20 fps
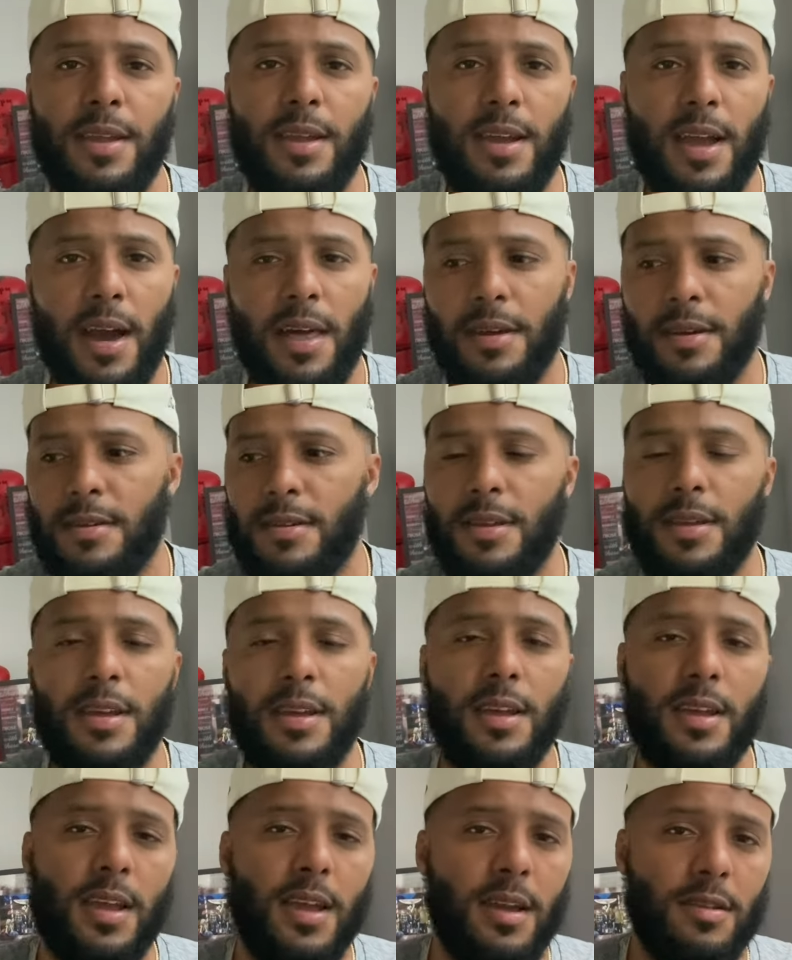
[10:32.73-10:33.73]
Kind of, it,
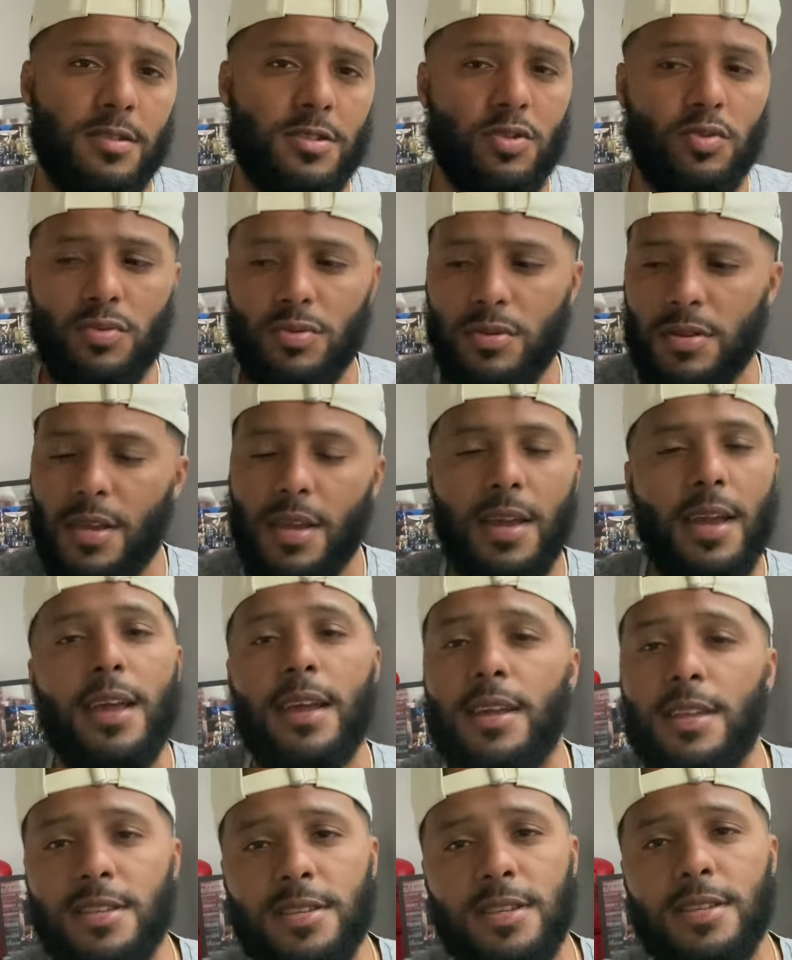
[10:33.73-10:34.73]
it, it,
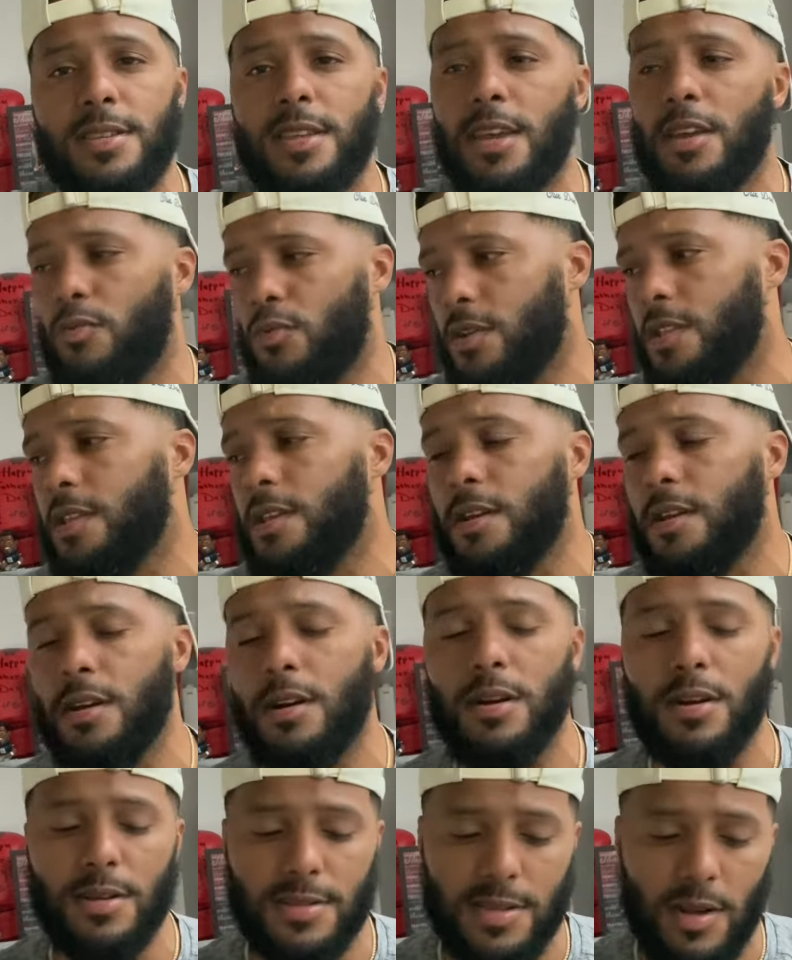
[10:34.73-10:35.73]
can just get really
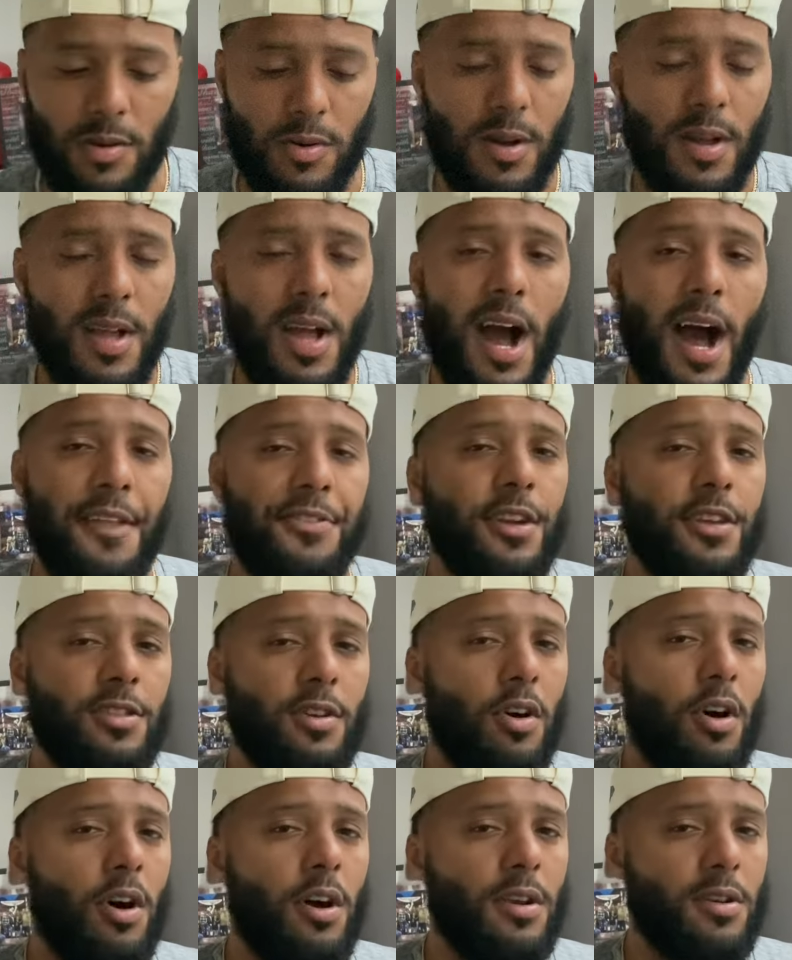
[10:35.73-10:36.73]
good. So I think the
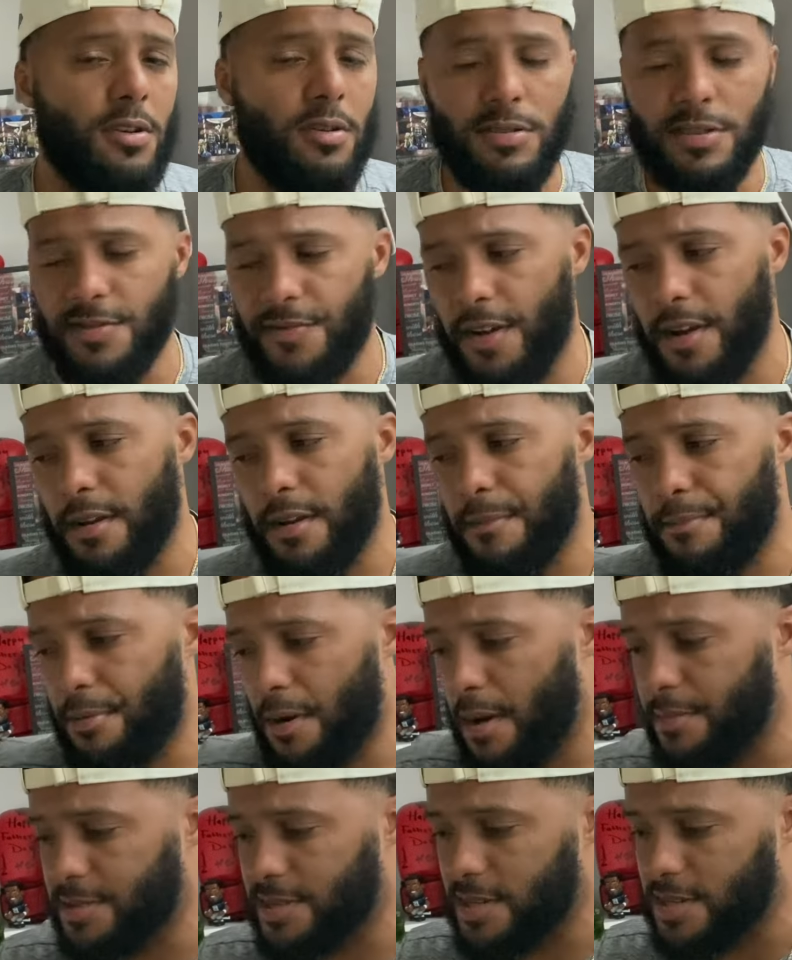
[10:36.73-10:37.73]
article is very
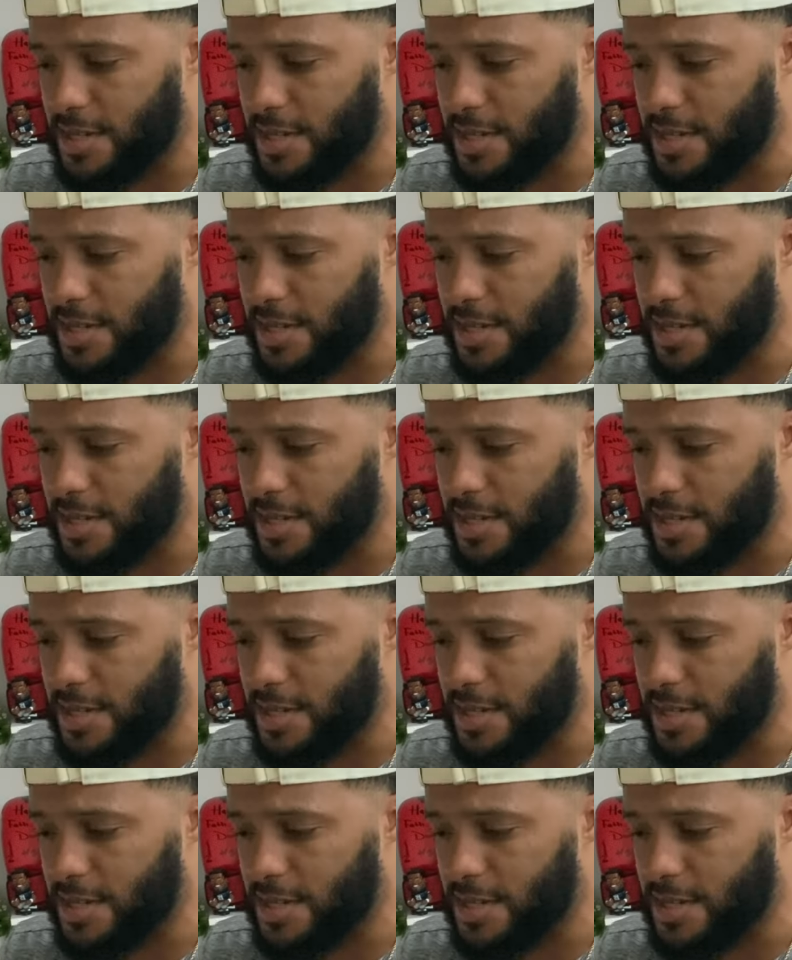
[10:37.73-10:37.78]
promising.